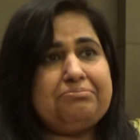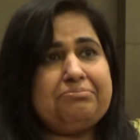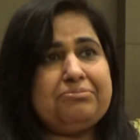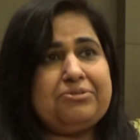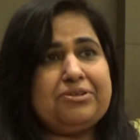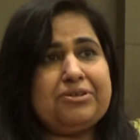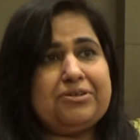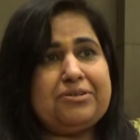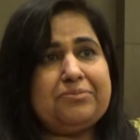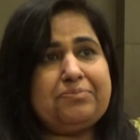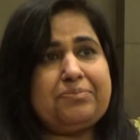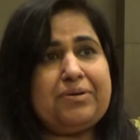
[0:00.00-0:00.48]

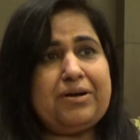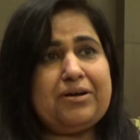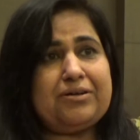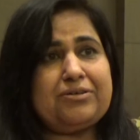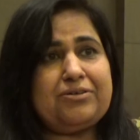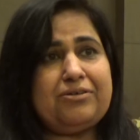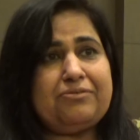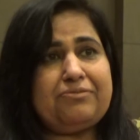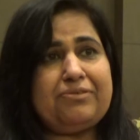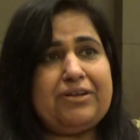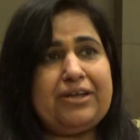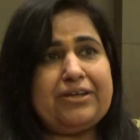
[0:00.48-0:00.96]
the
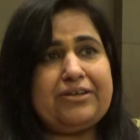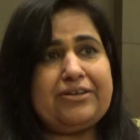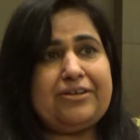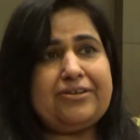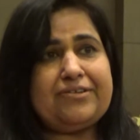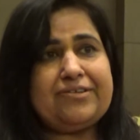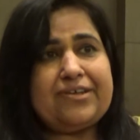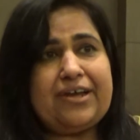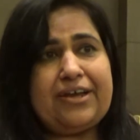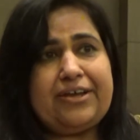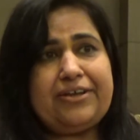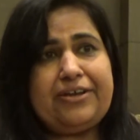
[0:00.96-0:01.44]
part of like
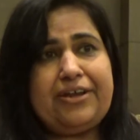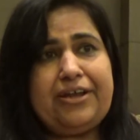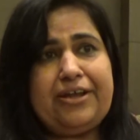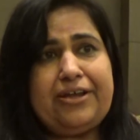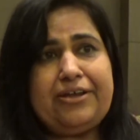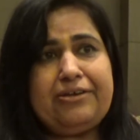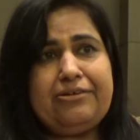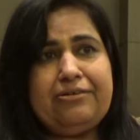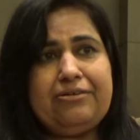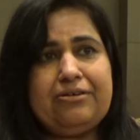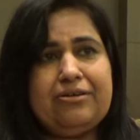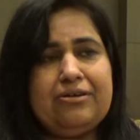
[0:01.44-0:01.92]

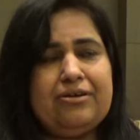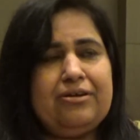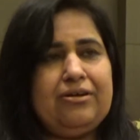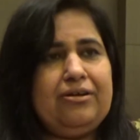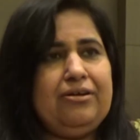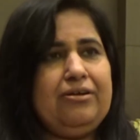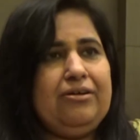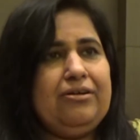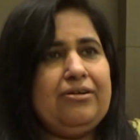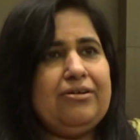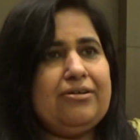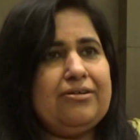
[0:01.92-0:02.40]
designing,
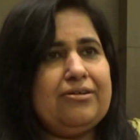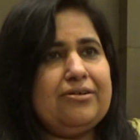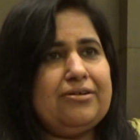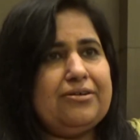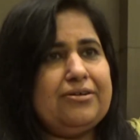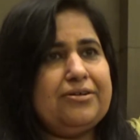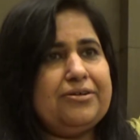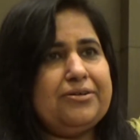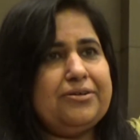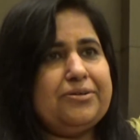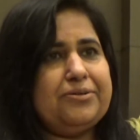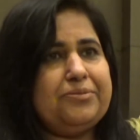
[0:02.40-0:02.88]

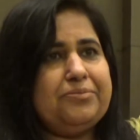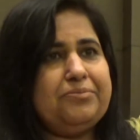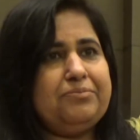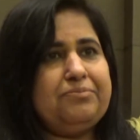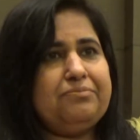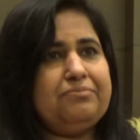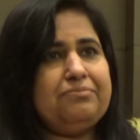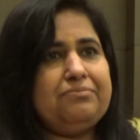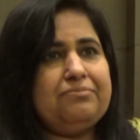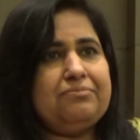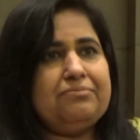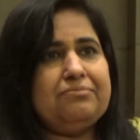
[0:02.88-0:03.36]

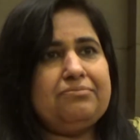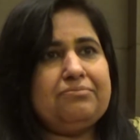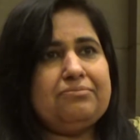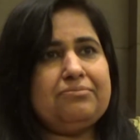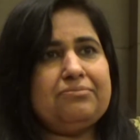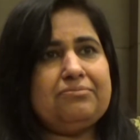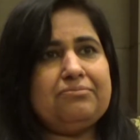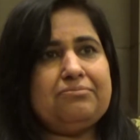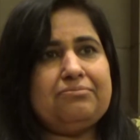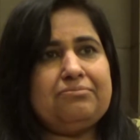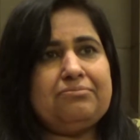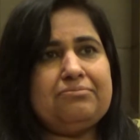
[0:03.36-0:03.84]

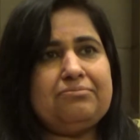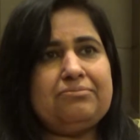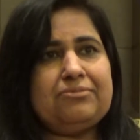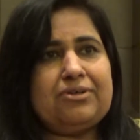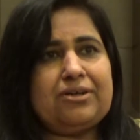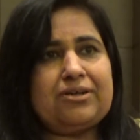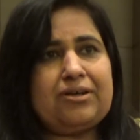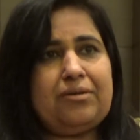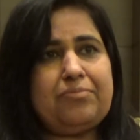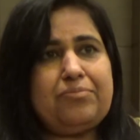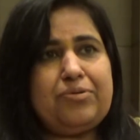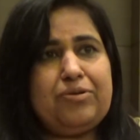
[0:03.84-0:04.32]

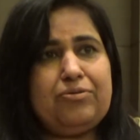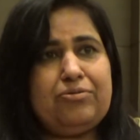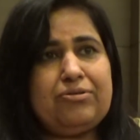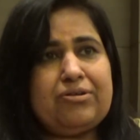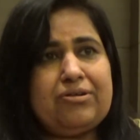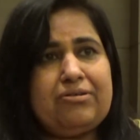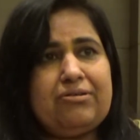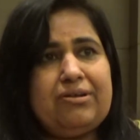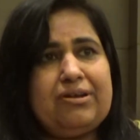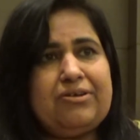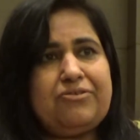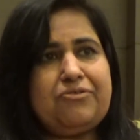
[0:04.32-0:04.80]
the
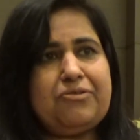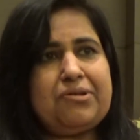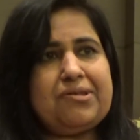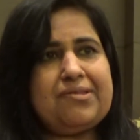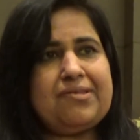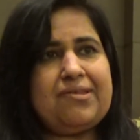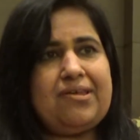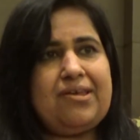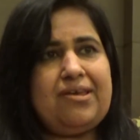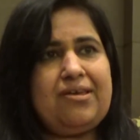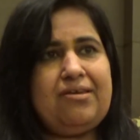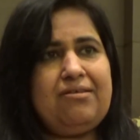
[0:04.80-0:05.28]
computer
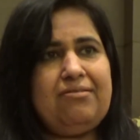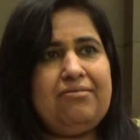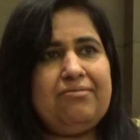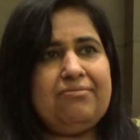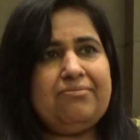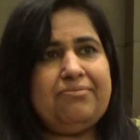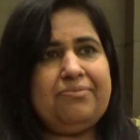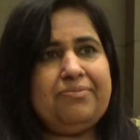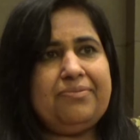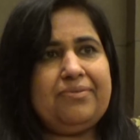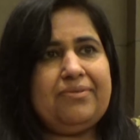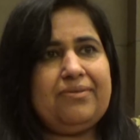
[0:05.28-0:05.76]
literacy,
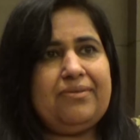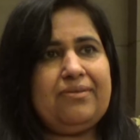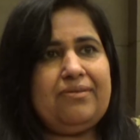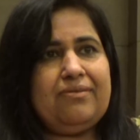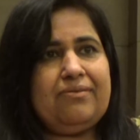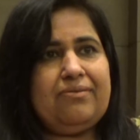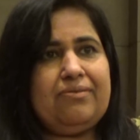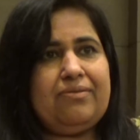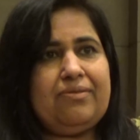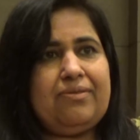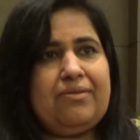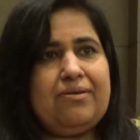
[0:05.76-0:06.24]

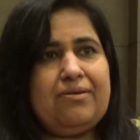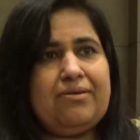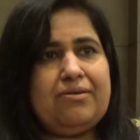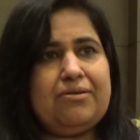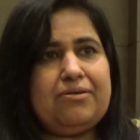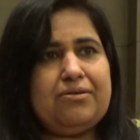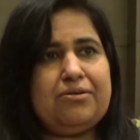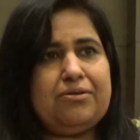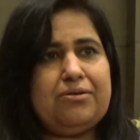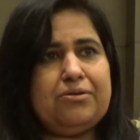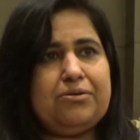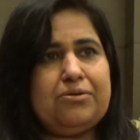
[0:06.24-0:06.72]

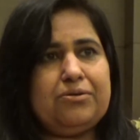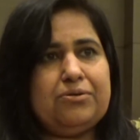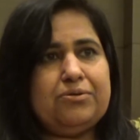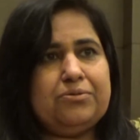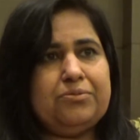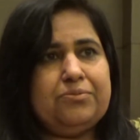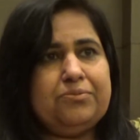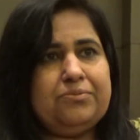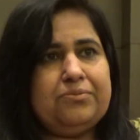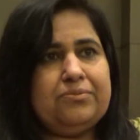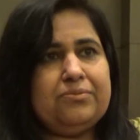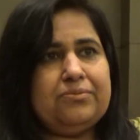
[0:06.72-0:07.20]
the
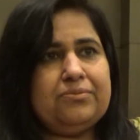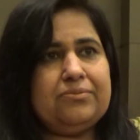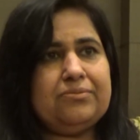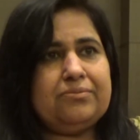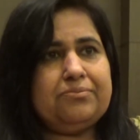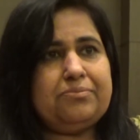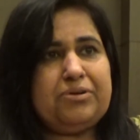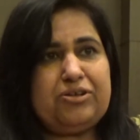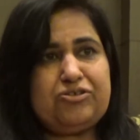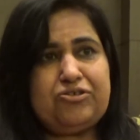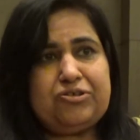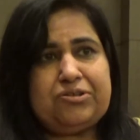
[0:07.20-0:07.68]

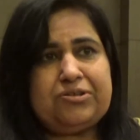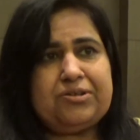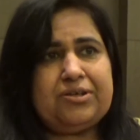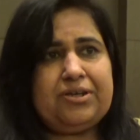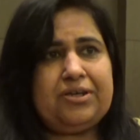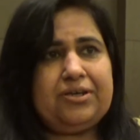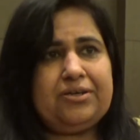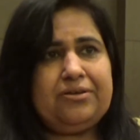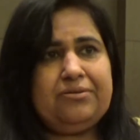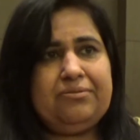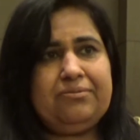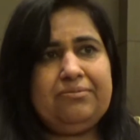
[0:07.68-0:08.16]

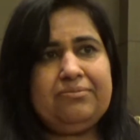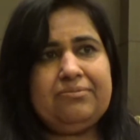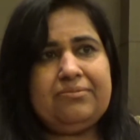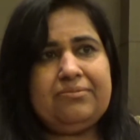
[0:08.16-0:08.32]
budgeting,